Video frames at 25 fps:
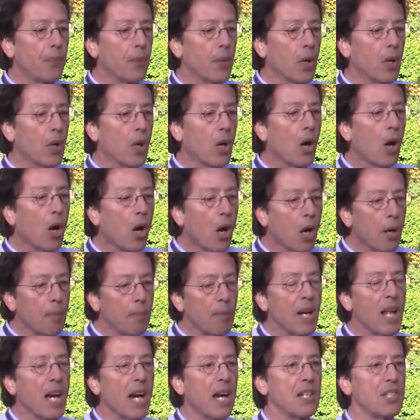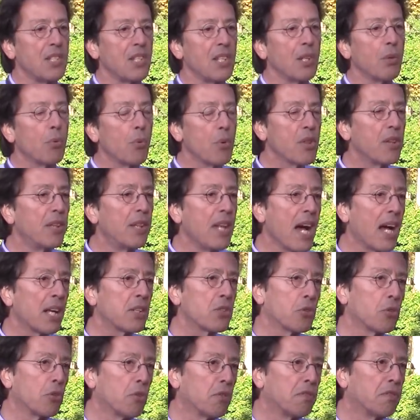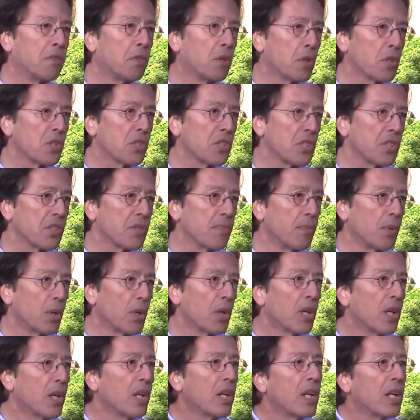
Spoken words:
harmonizing with natural forces more.